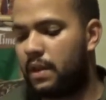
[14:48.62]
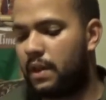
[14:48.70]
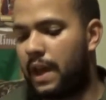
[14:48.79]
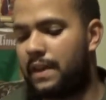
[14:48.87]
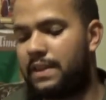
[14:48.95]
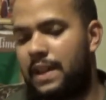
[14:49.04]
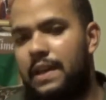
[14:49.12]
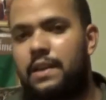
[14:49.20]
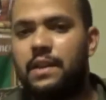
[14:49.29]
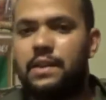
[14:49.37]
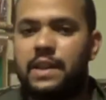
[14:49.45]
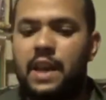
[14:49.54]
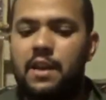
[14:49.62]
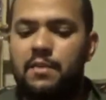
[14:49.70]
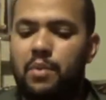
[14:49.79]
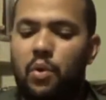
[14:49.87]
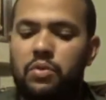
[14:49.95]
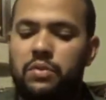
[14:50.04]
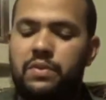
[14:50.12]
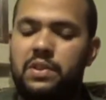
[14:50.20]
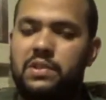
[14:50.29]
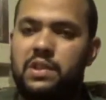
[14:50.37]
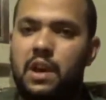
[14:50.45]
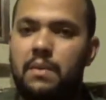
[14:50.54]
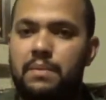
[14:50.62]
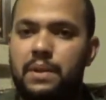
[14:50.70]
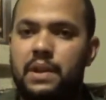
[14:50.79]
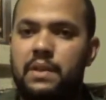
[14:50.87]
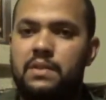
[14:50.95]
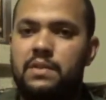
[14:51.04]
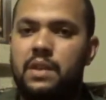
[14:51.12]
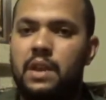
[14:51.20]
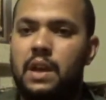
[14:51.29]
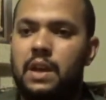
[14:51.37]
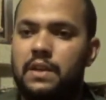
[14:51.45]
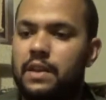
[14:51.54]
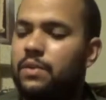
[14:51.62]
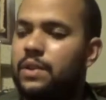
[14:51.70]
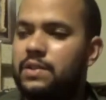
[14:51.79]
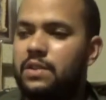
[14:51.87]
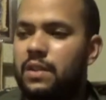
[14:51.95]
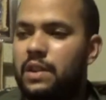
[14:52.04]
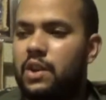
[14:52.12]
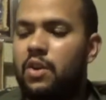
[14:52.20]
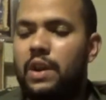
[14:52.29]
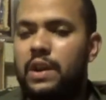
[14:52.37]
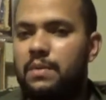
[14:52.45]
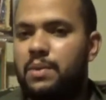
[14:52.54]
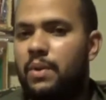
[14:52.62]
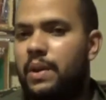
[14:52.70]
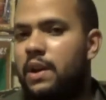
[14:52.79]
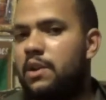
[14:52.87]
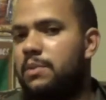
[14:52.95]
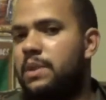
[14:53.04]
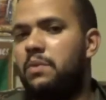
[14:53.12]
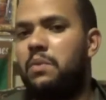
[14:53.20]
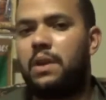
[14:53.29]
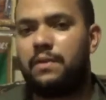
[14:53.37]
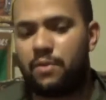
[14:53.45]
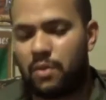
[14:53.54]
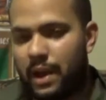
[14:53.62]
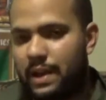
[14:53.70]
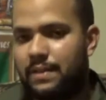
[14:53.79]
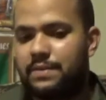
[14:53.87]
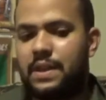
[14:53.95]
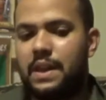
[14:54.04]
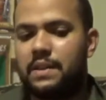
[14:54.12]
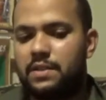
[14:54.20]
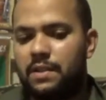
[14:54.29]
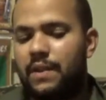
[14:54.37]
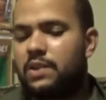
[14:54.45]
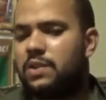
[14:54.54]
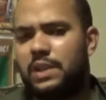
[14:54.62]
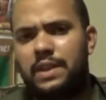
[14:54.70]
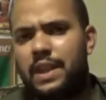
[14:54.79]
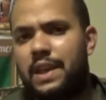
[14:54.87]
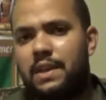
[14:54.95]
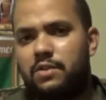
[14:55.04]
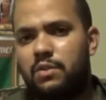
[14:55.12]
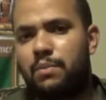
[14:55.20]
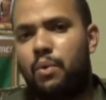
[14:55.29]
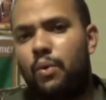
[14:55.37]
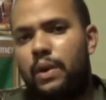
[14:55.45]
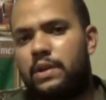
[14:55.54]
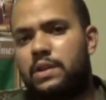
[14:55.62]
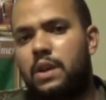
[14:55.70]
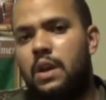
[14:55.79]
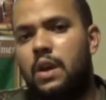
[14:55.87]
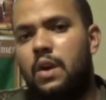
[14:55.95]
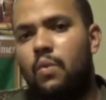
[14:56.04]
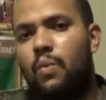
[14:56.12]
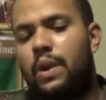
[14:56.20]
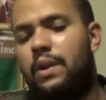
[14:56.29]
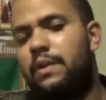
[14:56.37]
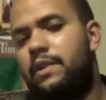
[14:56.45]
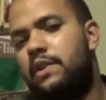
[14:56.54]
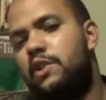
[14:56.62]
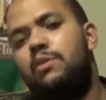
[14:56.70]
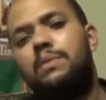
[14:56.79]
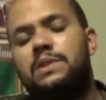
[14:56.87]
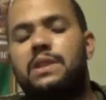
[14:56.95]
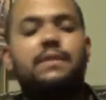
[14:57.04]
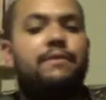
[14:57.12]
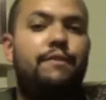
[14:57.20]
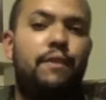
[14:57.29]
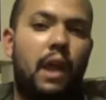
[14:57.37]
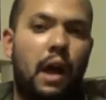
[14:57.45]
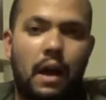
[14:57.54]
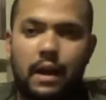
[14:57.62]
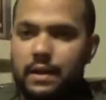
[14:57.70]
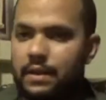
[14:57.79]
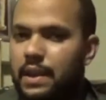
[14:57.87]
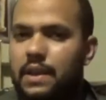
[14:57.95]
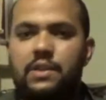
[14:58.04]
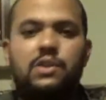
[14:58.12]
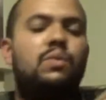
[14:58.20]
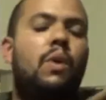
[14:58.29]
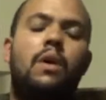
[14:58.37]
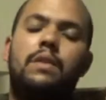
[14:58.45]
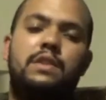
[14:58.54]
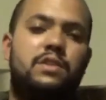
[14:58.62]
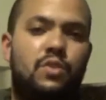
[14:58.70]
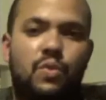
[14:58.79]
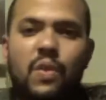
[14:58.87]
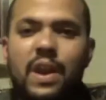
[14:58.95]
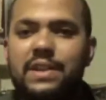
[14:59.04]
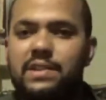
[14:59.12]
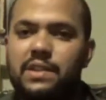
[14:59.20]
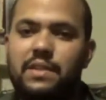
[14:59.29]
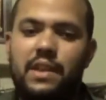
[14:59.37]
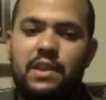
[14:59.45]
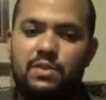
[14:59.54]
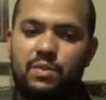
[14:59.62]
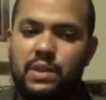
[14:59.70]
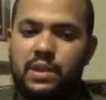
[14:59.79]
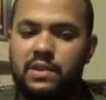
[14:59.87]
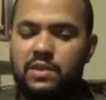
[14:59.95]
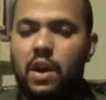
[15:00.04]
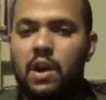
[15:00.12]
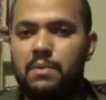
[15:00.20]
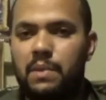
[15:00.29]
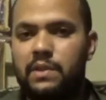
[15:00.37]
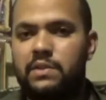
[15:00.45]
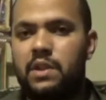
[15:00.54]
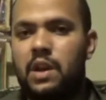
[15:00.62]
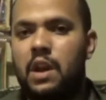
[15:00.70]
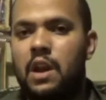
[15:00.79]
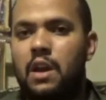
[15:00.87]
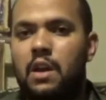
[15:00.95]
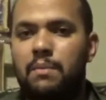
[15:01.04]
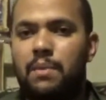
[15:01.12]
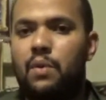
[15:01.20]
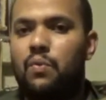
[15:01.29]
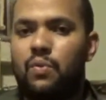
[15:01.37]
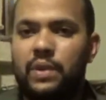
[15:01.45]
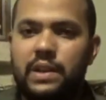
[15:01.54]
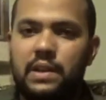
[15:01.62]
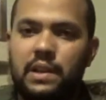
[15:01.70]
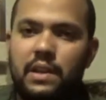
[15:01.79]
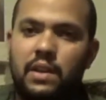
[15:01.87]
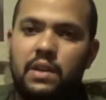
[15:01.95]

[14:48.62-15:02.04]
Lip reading: at the end of the day, both of these companies, they don't necessarily end up going under, but they run a variety of tests, and eventually they get it to a point where humans can fly and they can do all these crazy things with these augments, but really